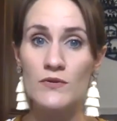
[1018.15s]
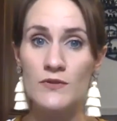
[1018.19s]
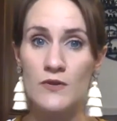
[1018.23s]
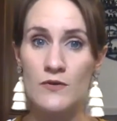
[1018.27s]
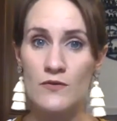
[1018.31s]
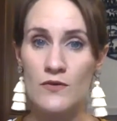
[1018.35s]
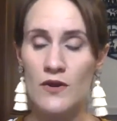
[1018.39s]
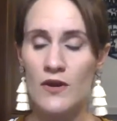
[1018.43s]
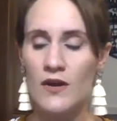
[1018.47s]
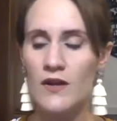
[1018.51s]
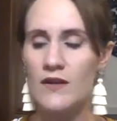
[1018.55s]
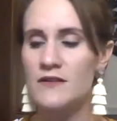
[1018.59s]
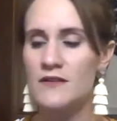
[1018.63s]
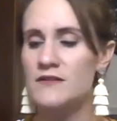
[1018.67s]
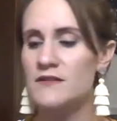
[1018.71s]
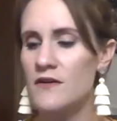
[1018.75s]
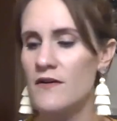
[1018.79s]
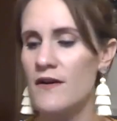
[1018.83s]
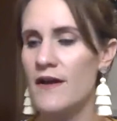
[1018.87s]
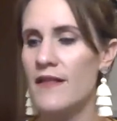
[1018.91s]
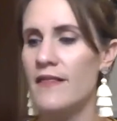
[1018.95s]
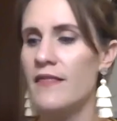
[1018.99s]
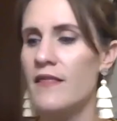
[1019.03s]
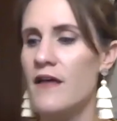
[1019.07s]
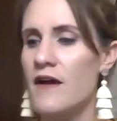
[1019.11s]
good. So
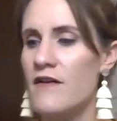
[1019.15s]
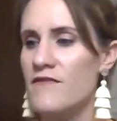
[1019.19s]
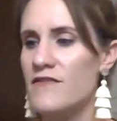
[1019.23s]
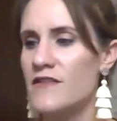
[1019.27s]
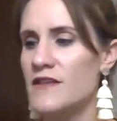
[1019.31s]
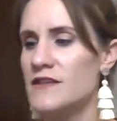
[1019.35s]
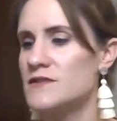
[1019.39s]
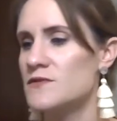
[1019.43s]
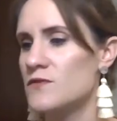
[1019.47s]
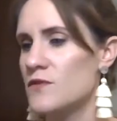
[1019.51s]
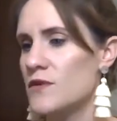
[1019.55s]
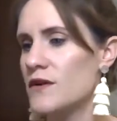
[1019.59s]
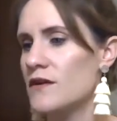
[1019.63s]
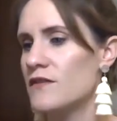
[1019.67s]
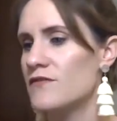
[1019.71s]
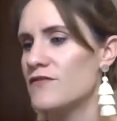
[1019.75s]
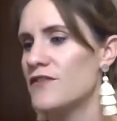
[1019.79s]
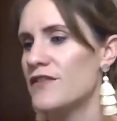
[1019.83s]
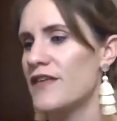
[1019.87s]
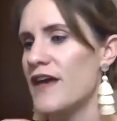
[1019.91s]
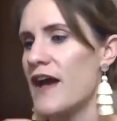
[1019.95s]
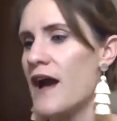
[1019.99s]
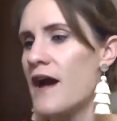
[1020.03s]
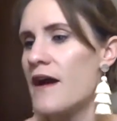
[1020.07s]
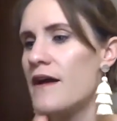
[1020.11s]
I love this oil for
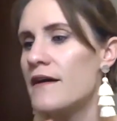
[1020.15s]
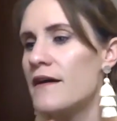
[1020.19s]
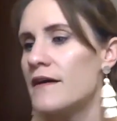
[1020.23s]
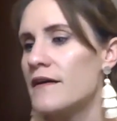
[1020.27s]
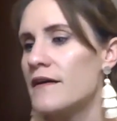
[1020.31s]
that.